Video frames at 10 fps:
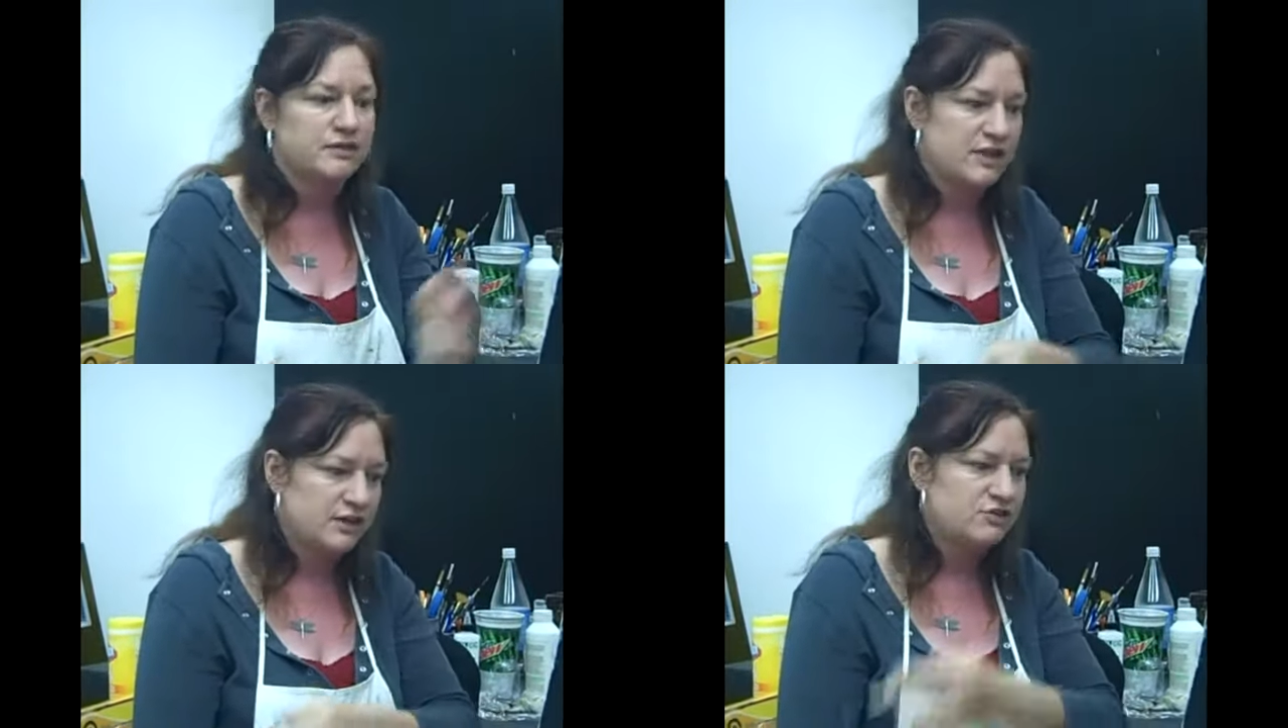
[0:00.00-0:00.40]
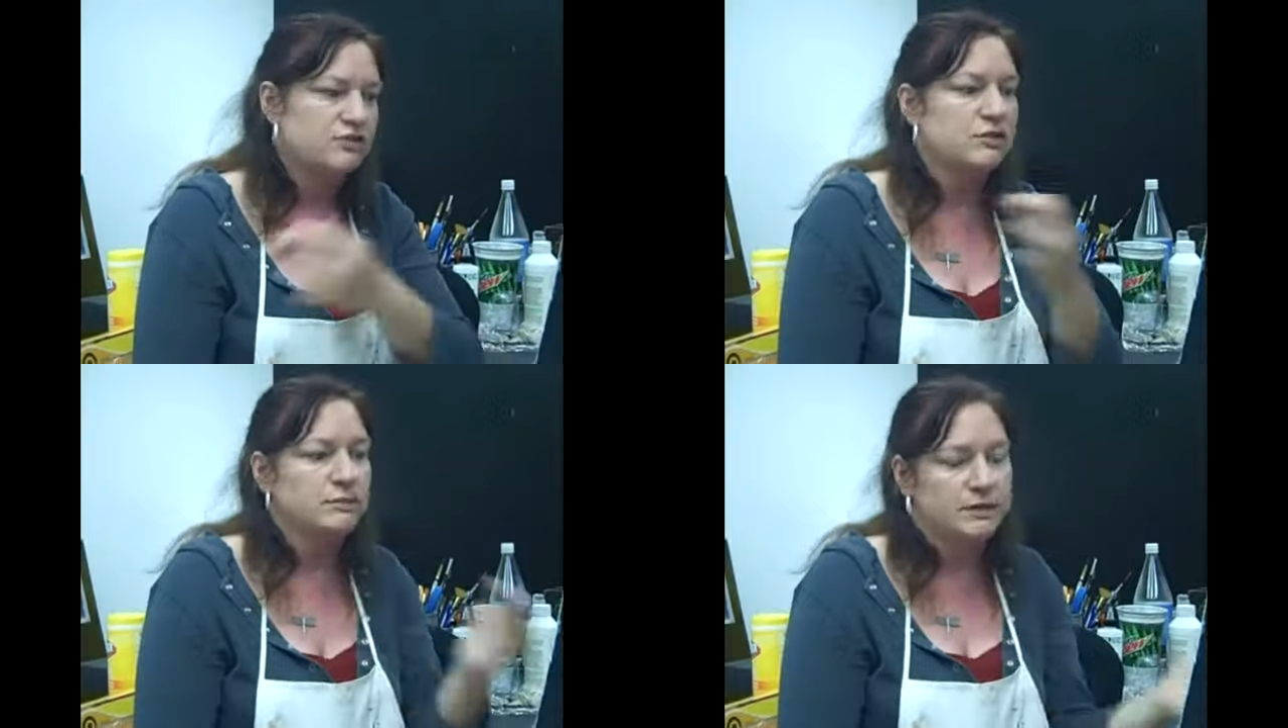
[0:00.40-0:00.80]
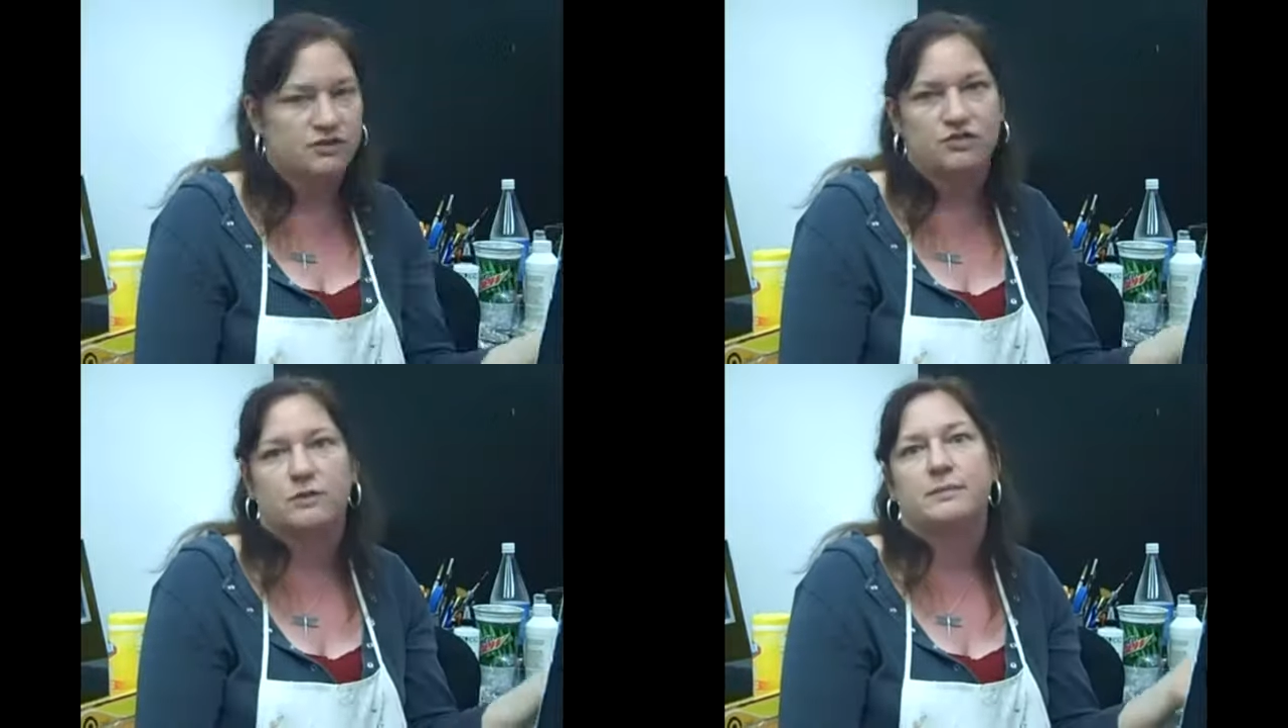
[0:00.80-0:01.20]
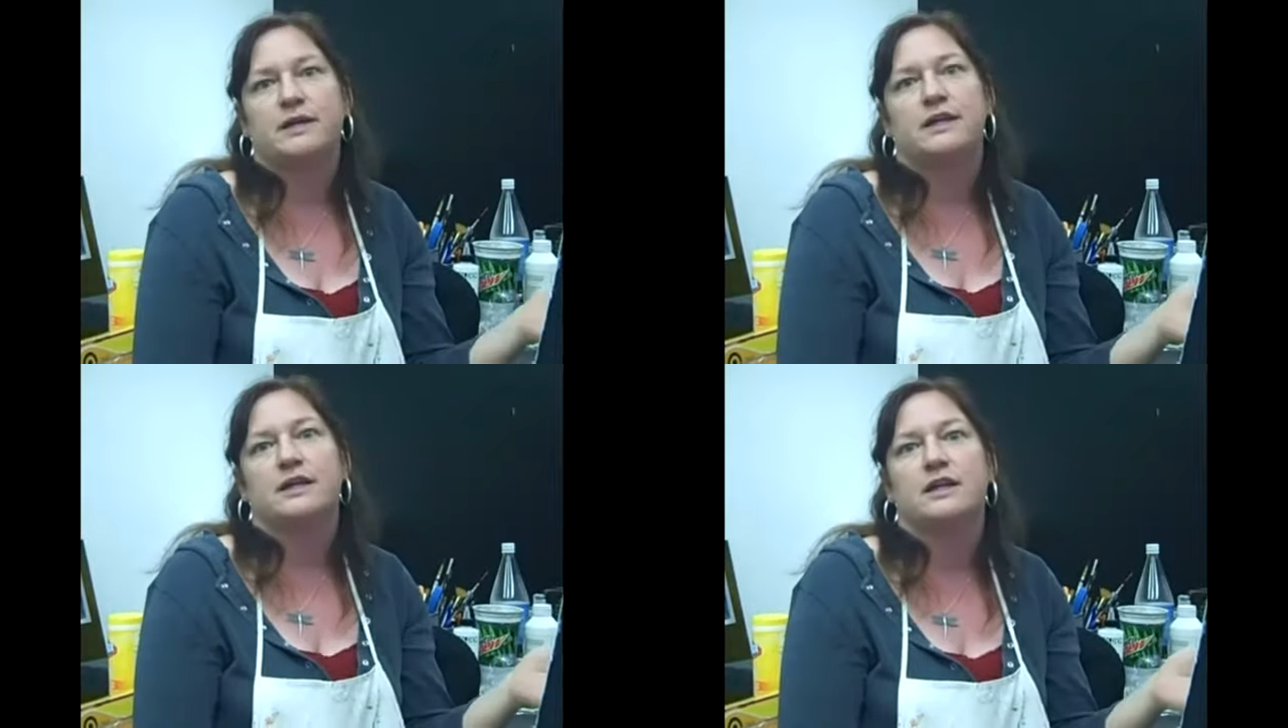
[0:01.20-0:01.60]
mixed Asian, mixed
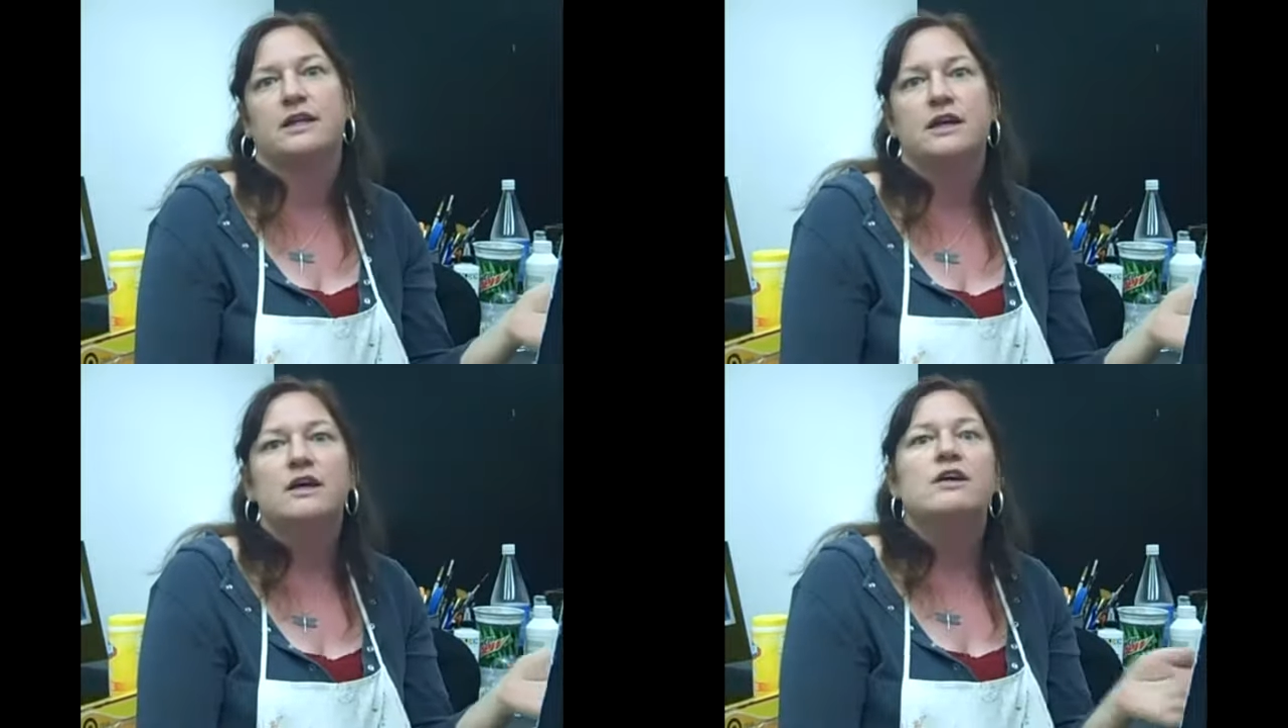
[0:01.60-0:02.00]
European.